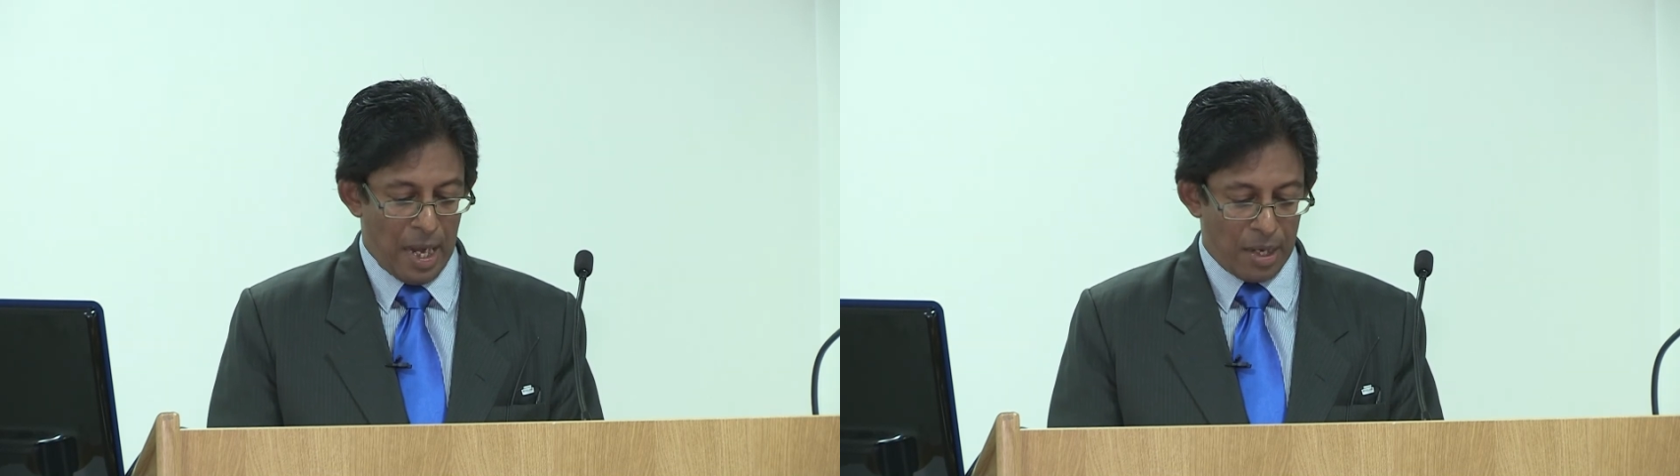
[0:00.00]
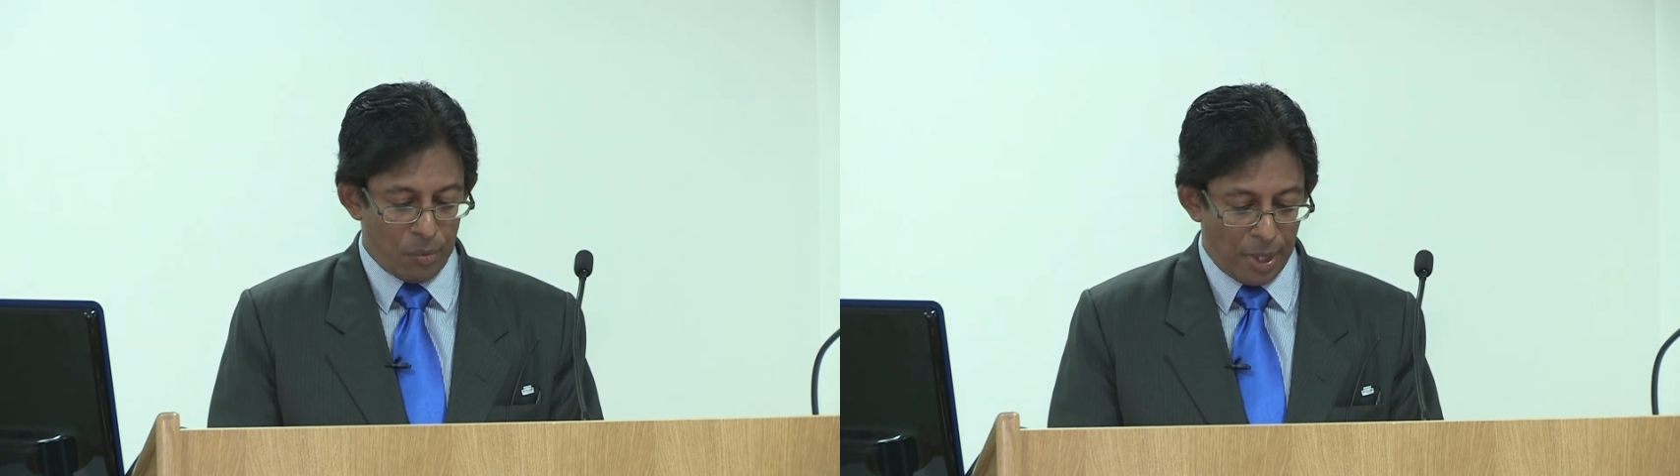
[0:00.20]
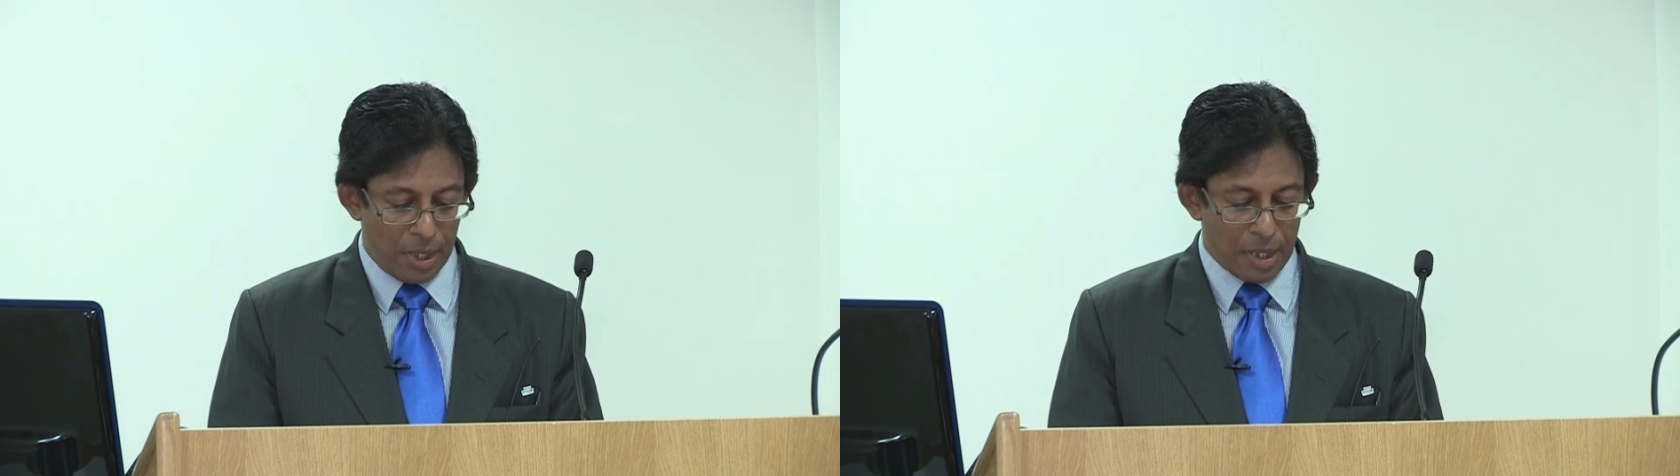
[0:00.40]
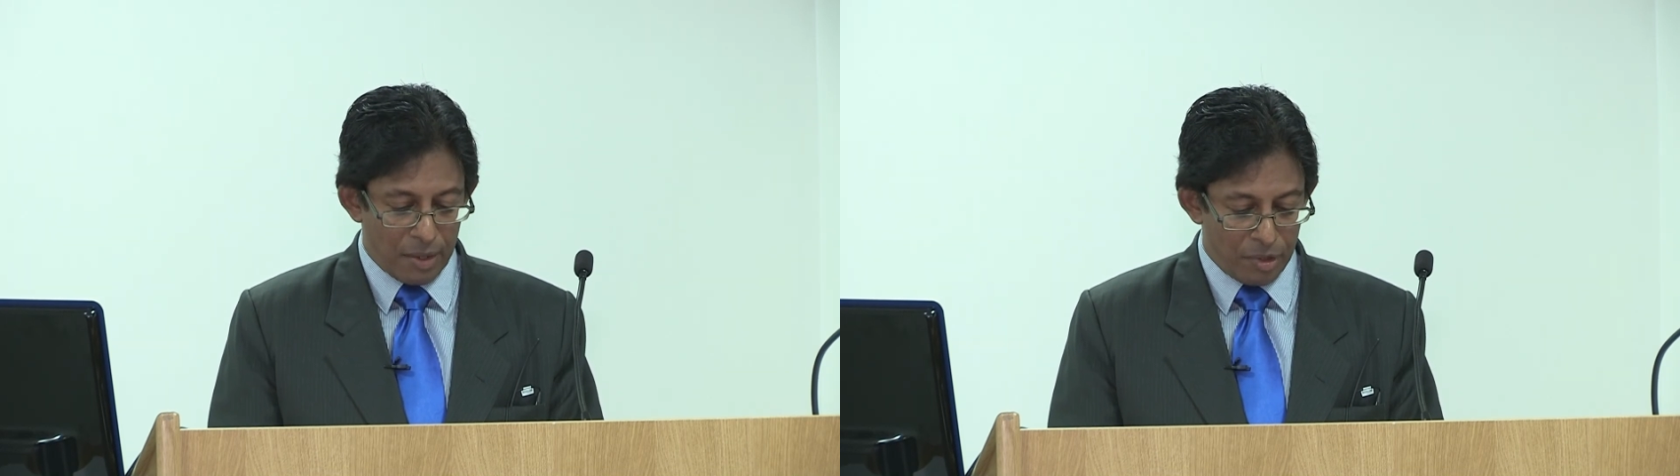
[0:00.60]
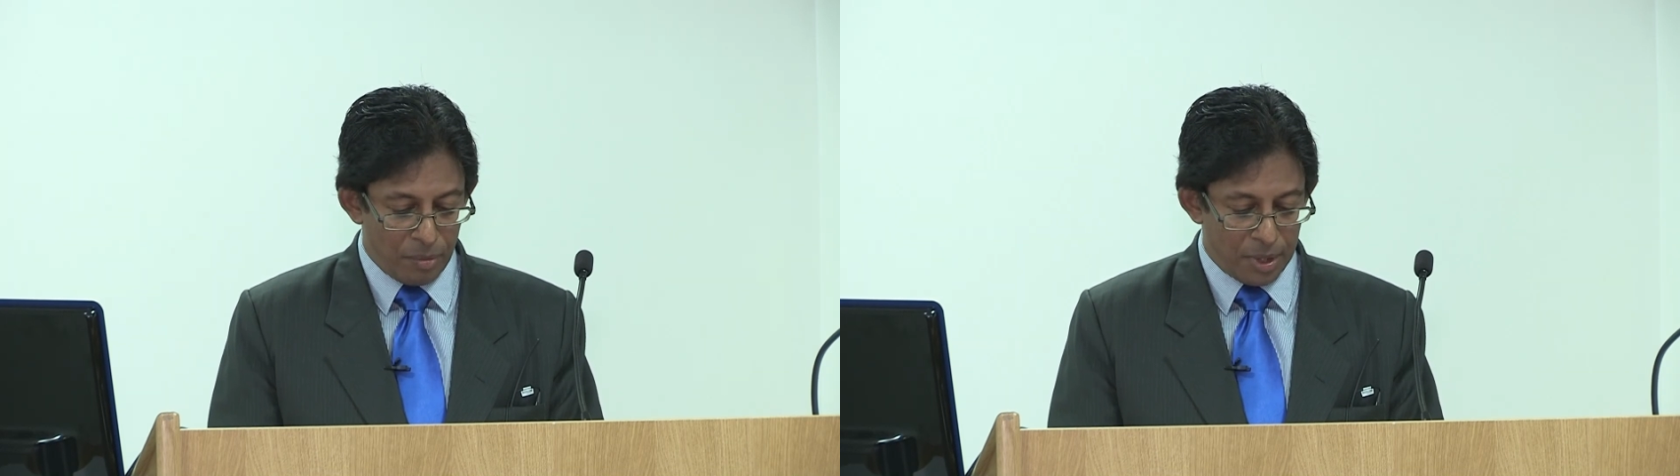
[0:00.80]
And while
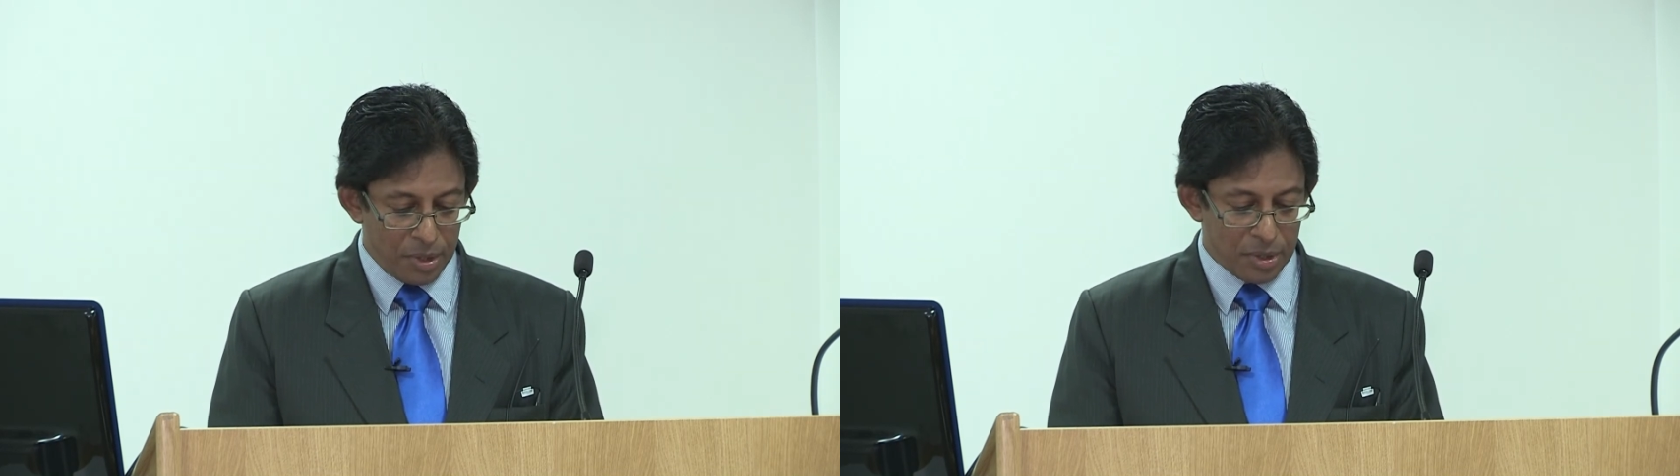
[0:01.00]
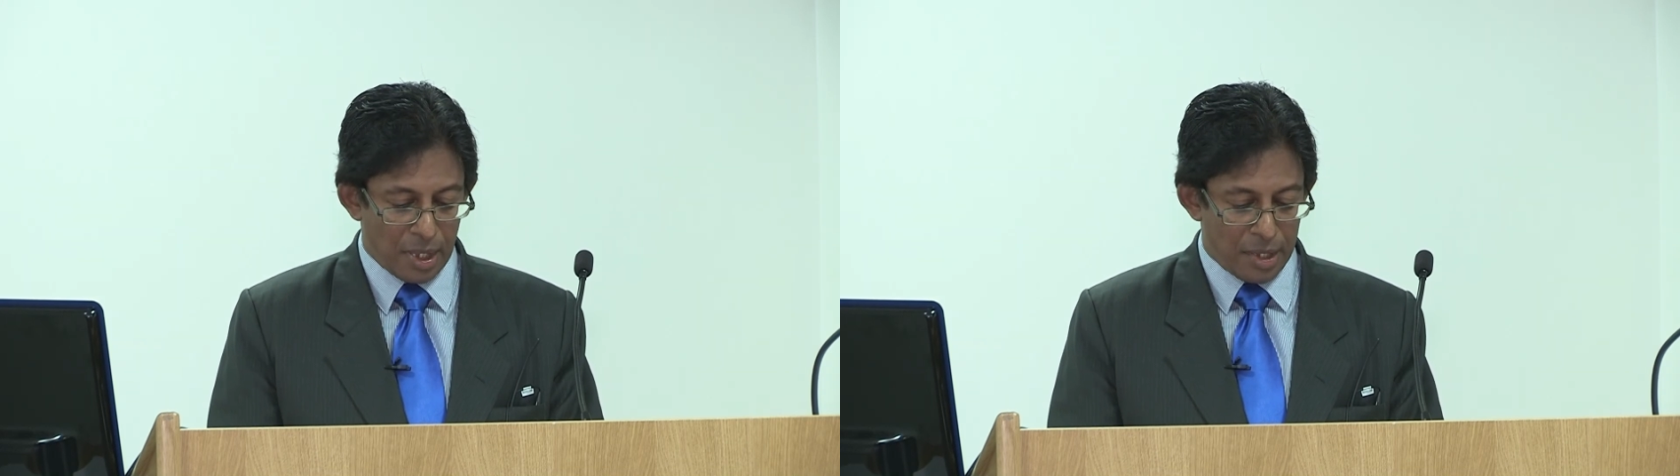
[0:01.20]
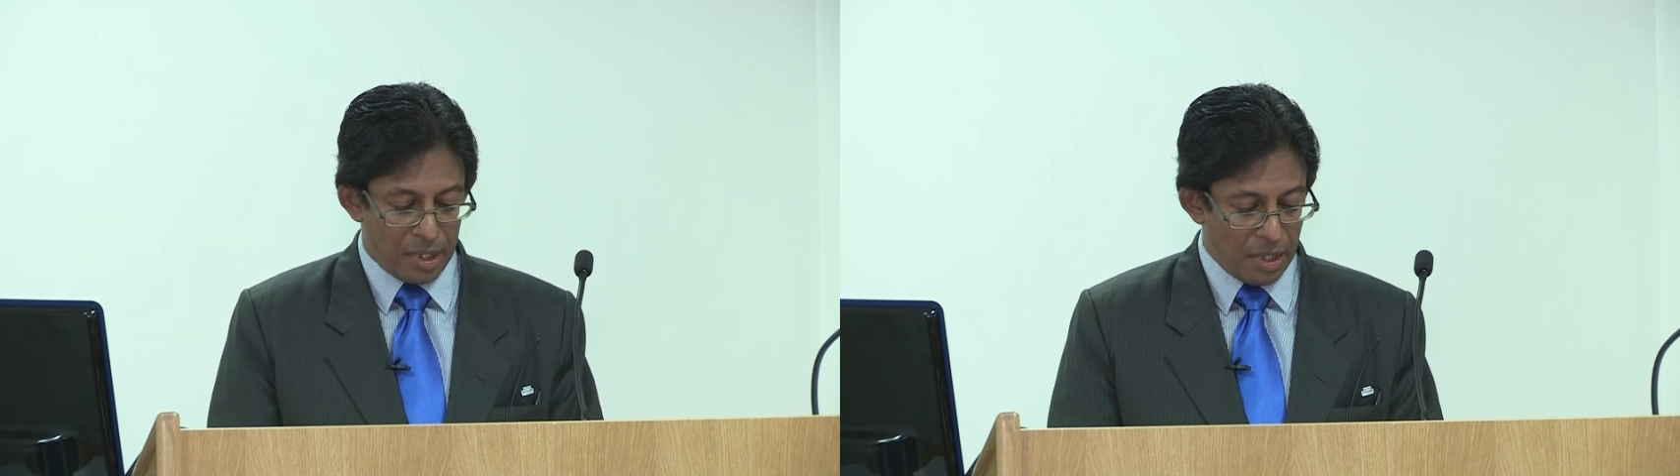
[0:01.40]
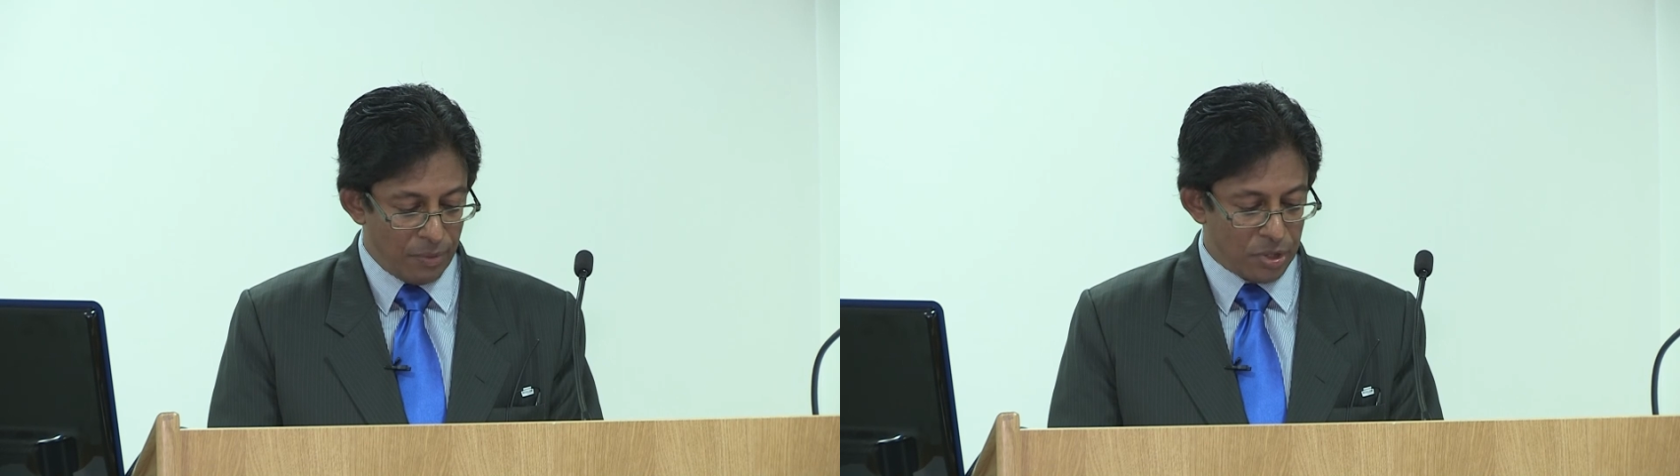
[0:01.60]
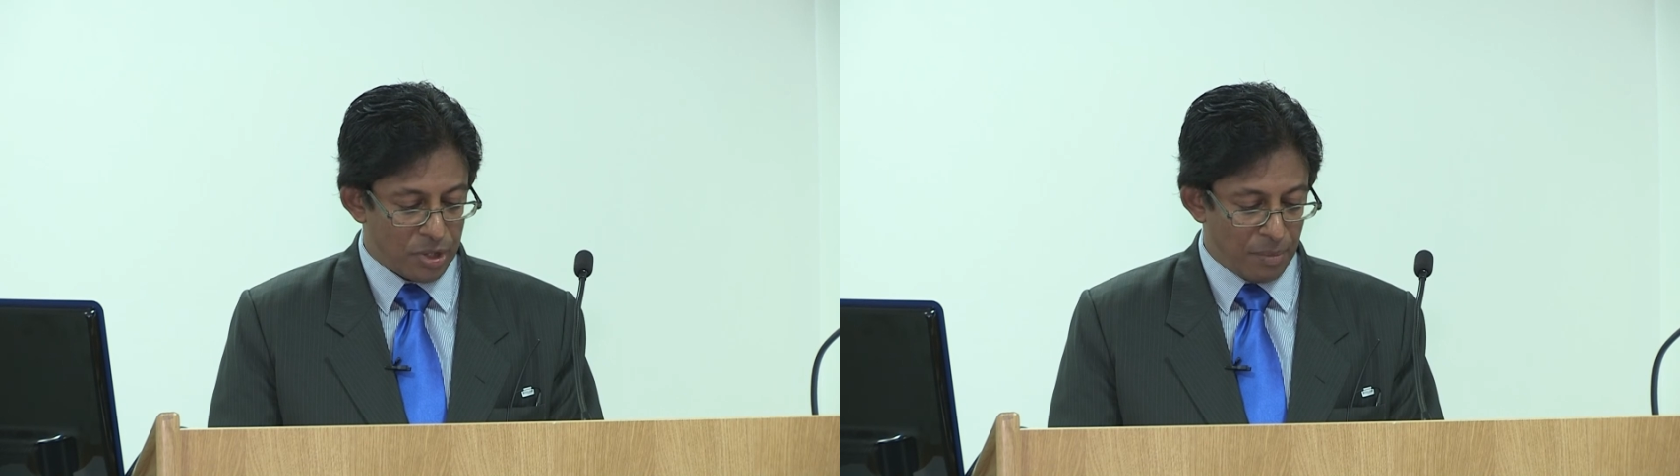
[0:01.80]
governments and
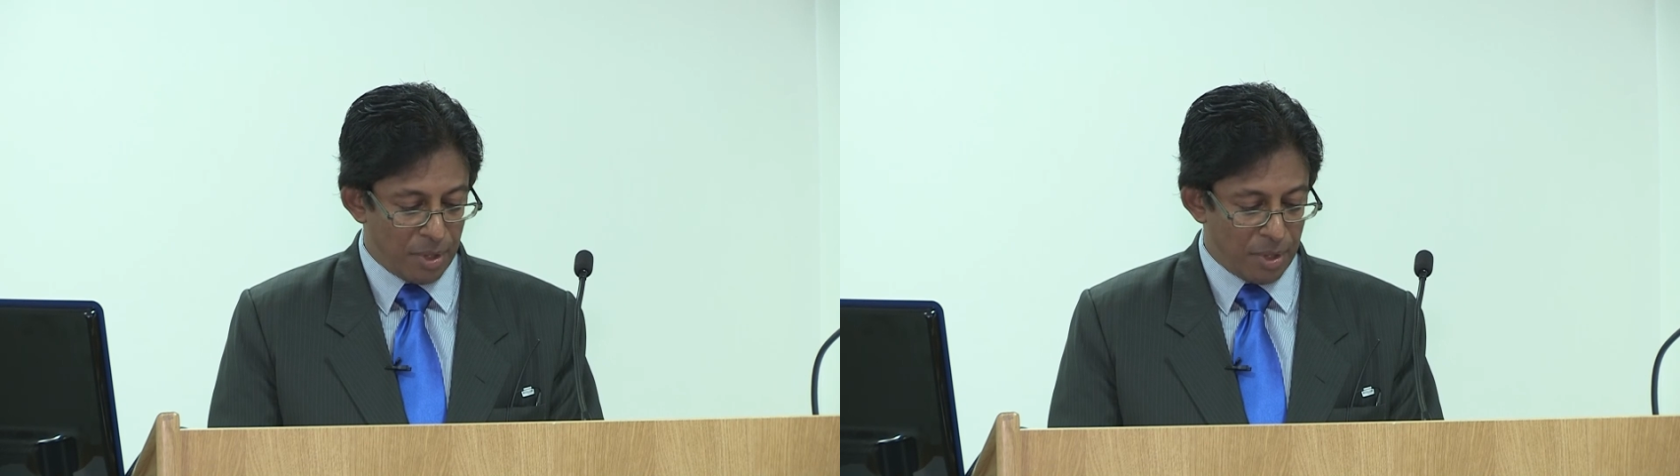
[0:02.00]
even some